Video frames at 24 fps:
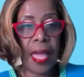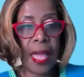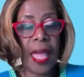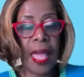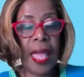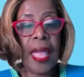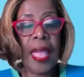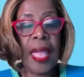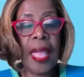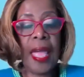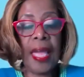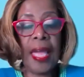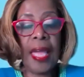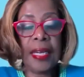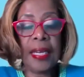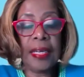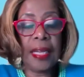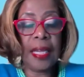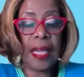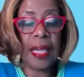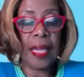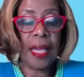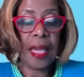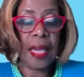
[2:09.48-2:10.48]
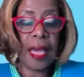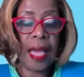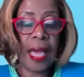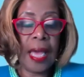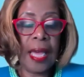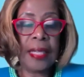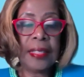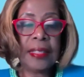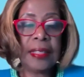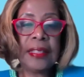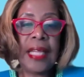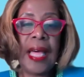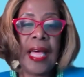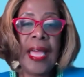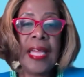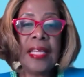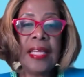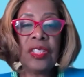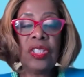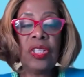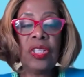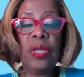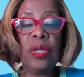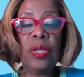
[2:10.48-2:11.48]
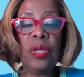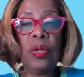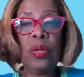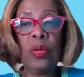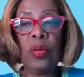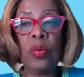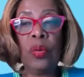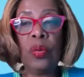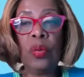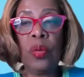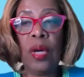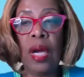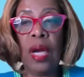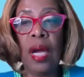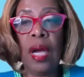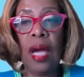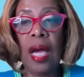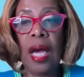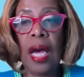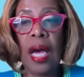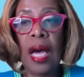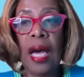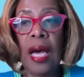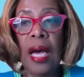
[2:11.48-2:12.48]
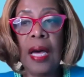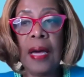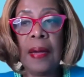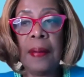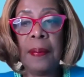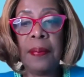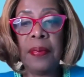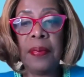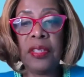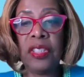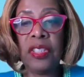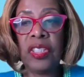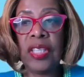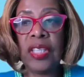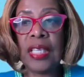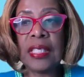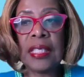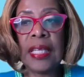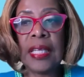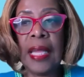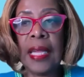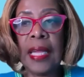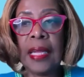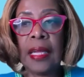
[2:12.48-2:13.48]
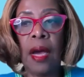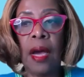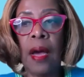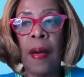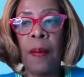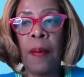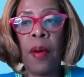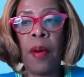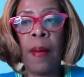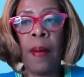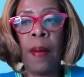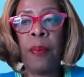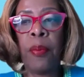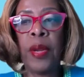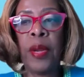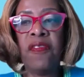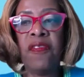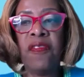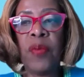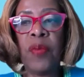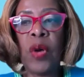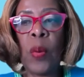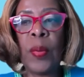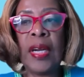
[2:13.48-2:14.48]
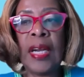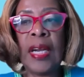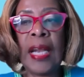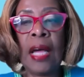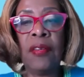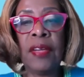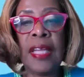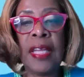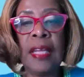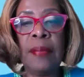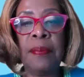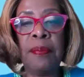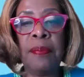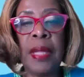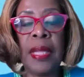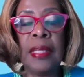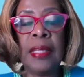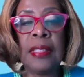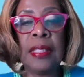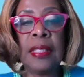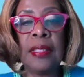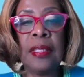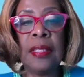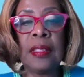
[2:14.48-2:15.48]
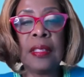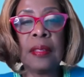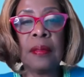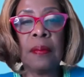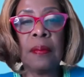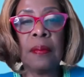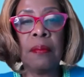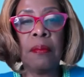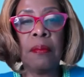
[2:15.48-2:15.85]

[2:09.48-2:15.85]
And I'd like to just take a brief moment, and I'll get into this